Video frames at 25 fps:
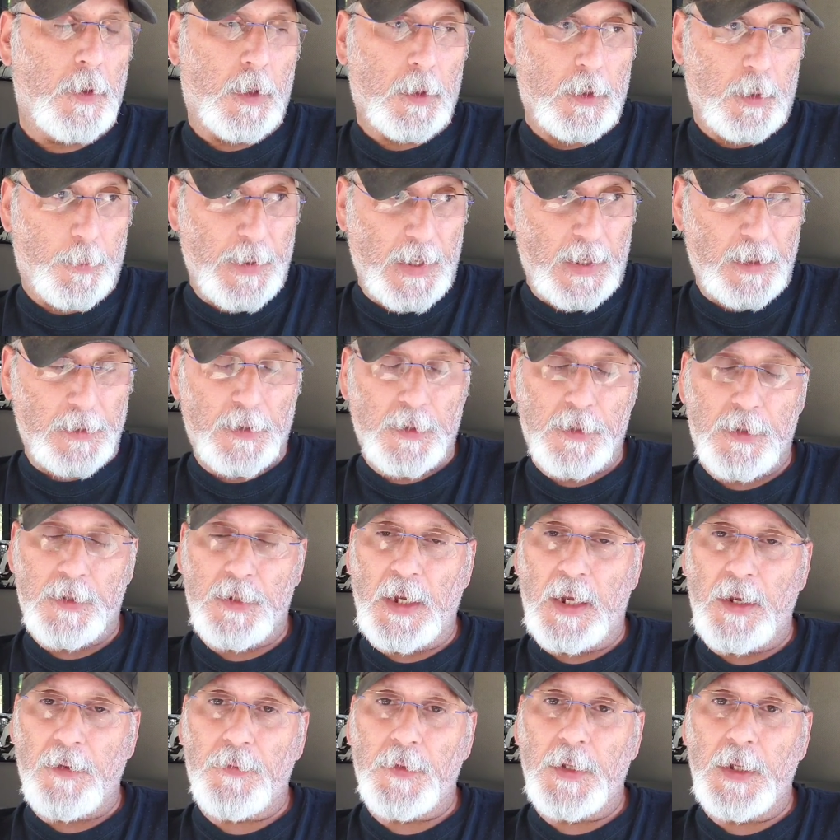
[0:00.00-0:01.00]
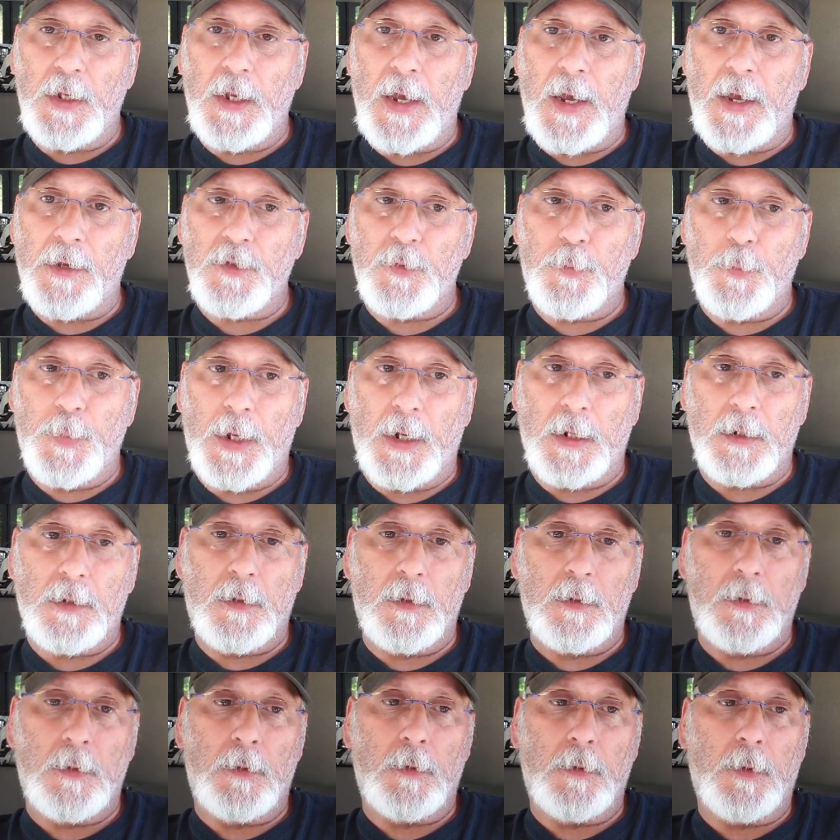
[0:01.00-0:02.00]
Talked about the safety
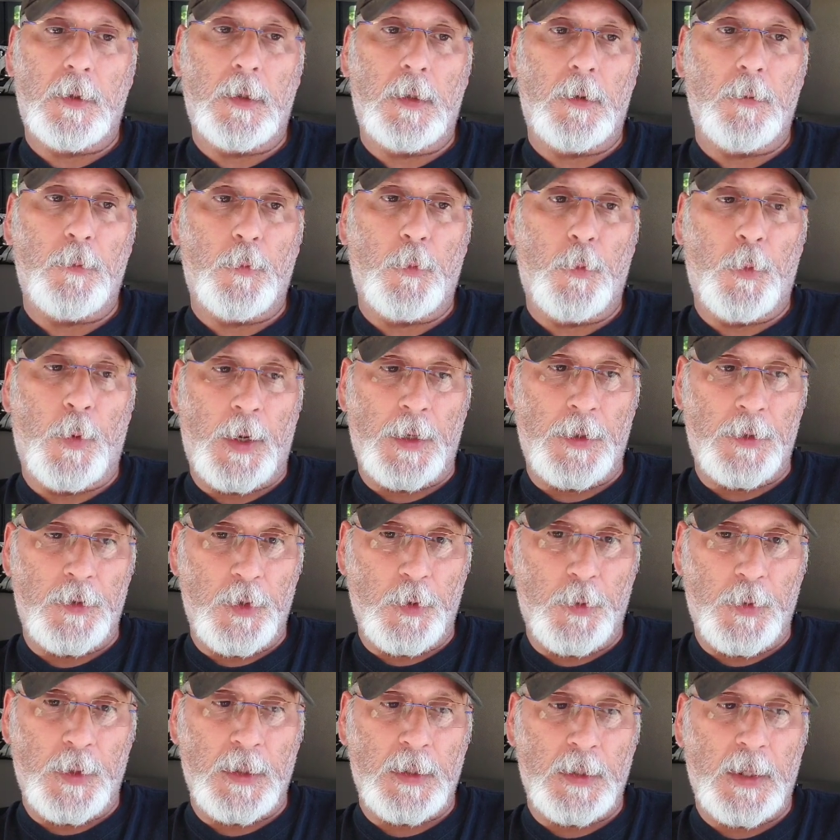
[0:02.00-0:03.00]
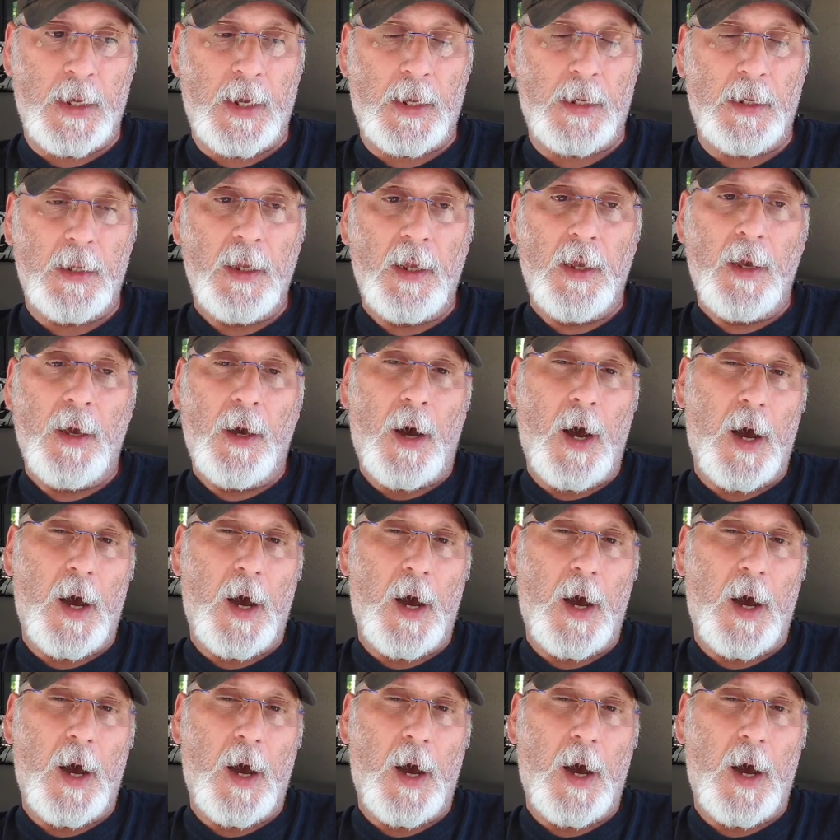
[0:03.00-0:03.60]
aspect when doing that.